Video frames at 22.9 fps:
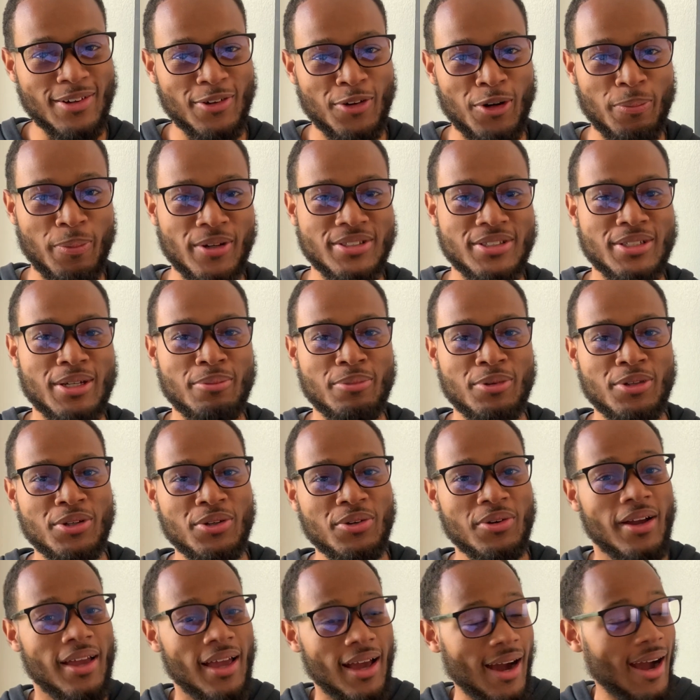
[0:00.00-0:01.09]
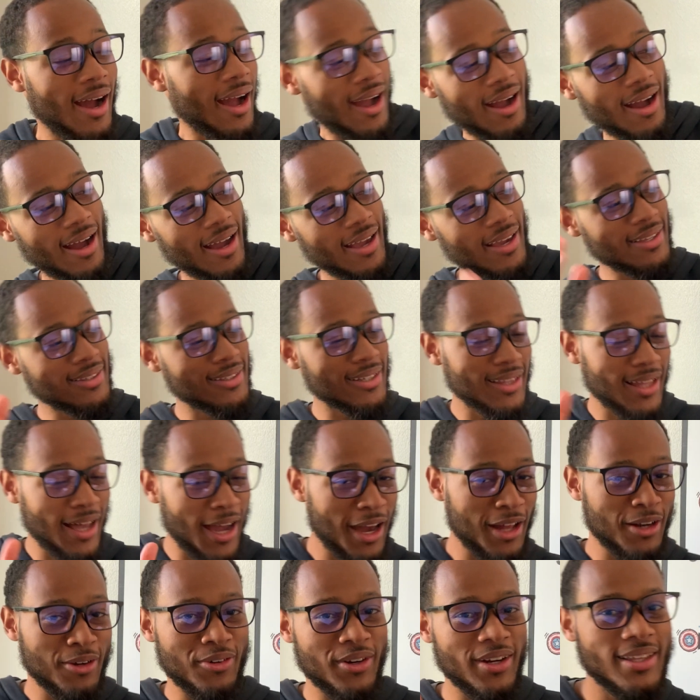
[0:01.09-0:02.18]
Or a person come to you, I hit the
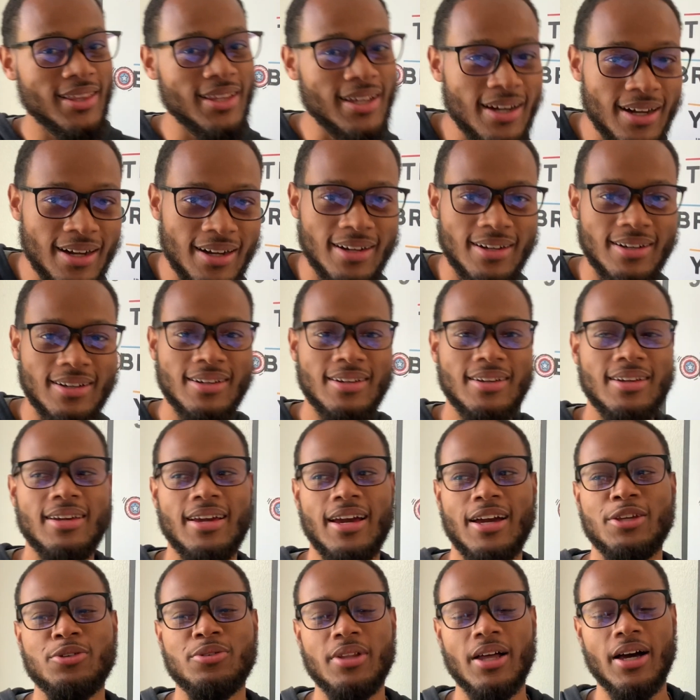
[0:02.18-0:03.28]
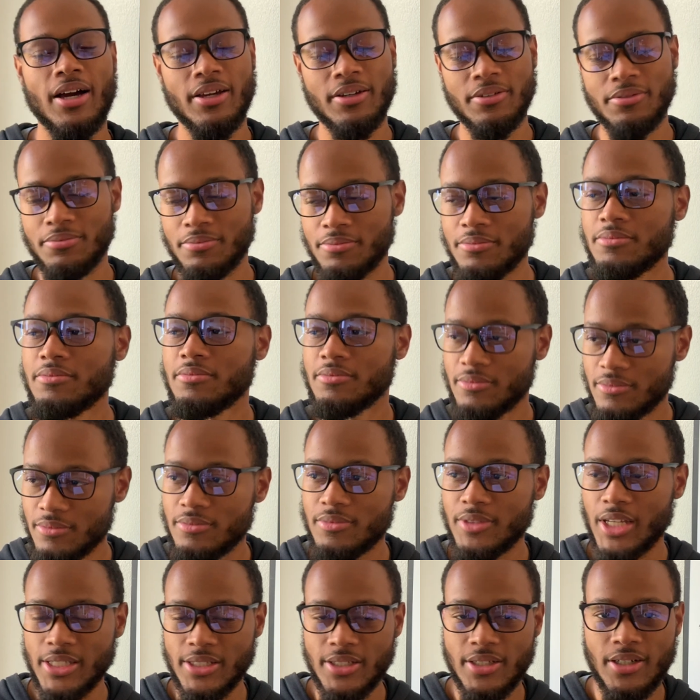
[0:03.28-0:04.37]
lottery, look. You like,
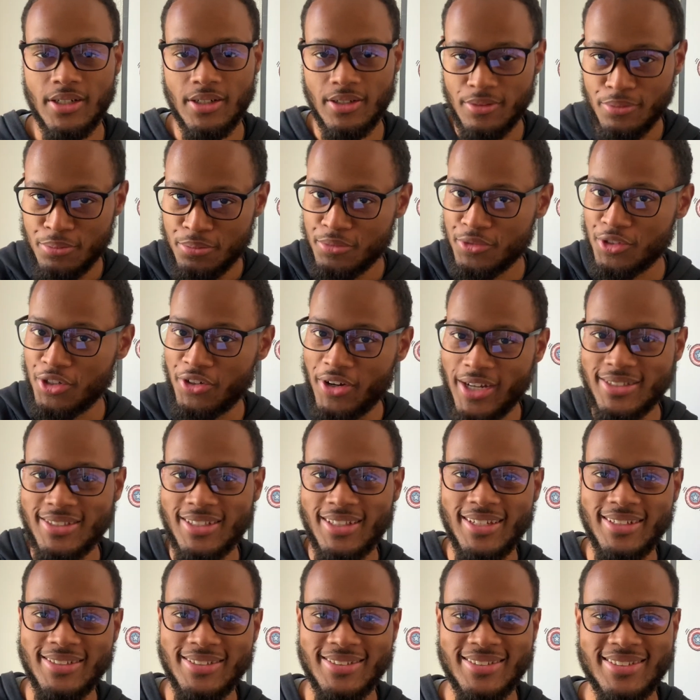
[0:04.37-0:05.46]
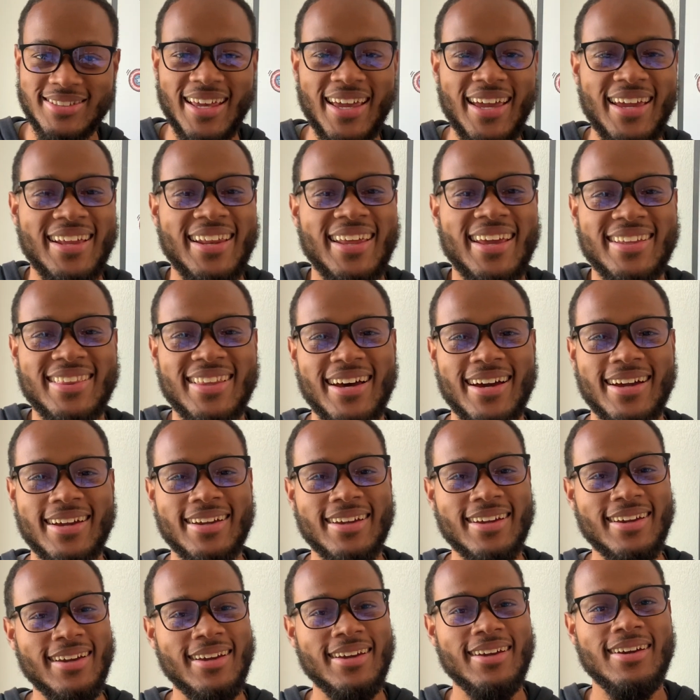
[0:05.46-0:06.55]
that's good, congratulations. And they like,
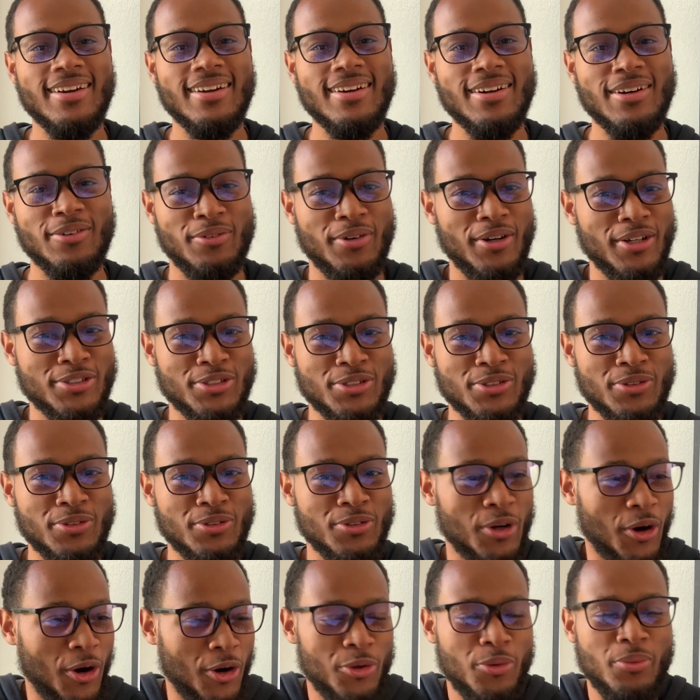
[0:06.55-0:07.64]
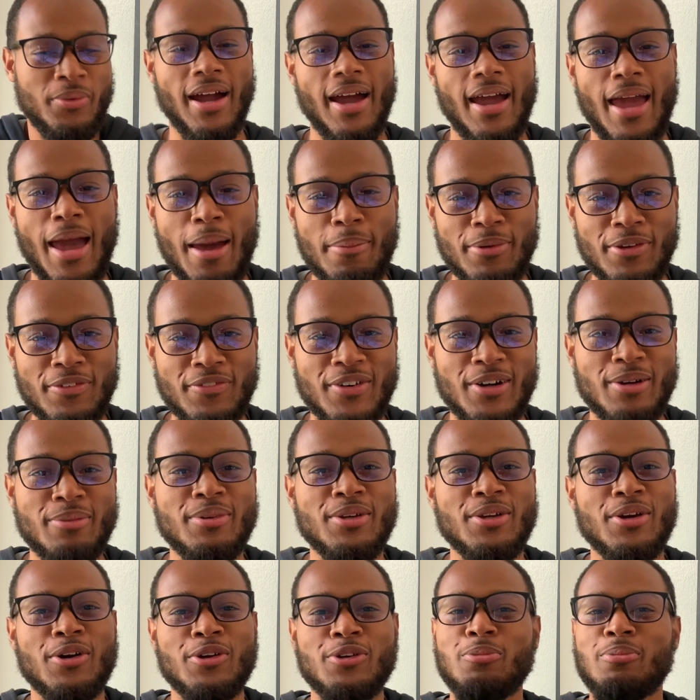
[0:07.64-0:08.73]
what you, are you not happy for
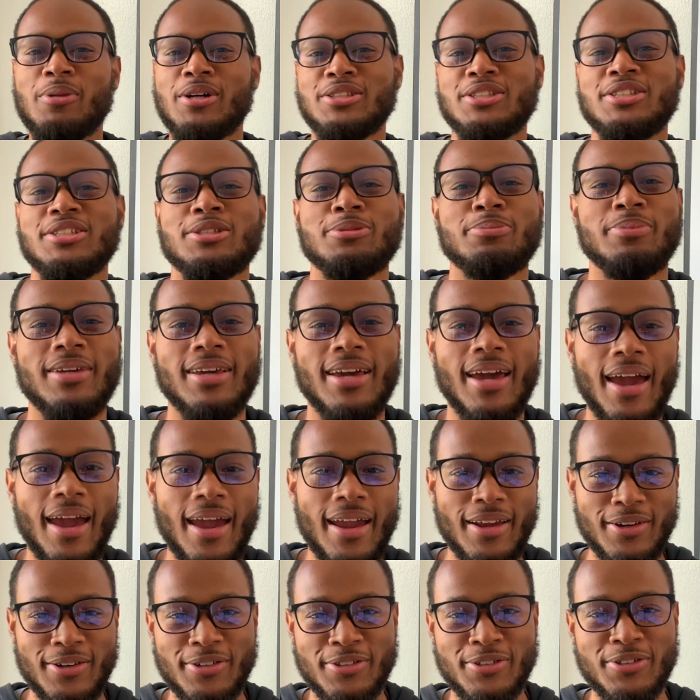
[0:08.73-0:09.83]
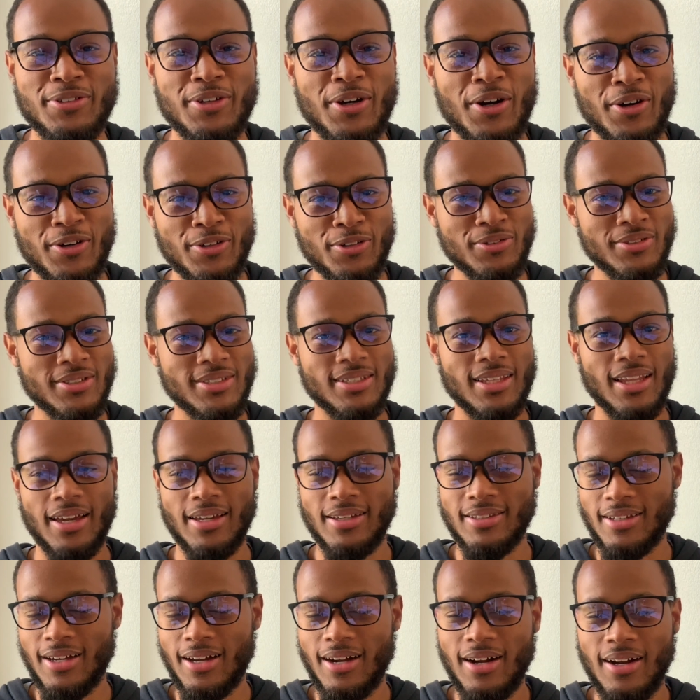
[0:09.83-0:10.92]
me? Or you must just be a hater, you know? And you just
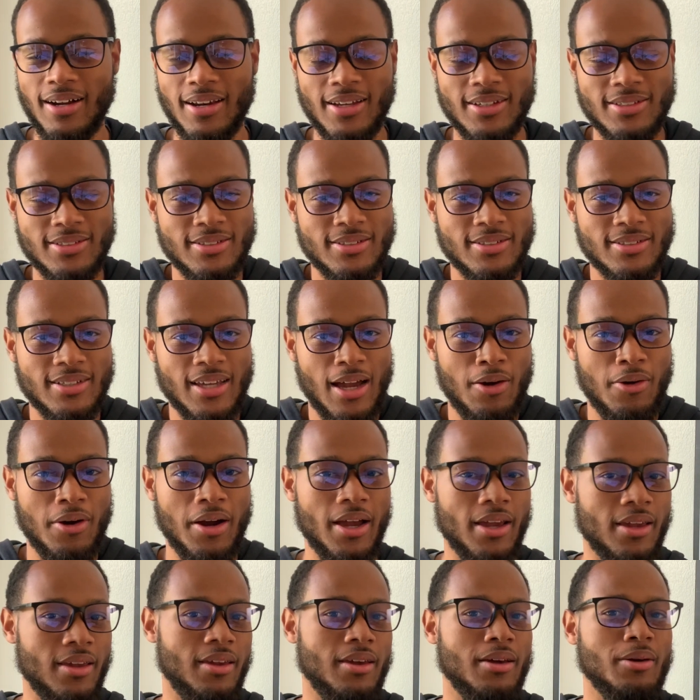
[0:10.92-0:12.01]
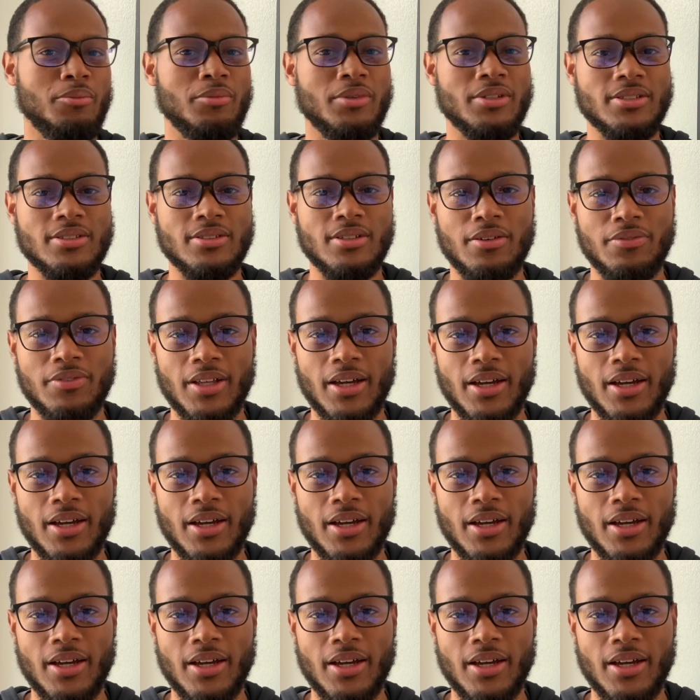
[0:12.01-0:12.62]
like, nah, that's just how I am with stuff.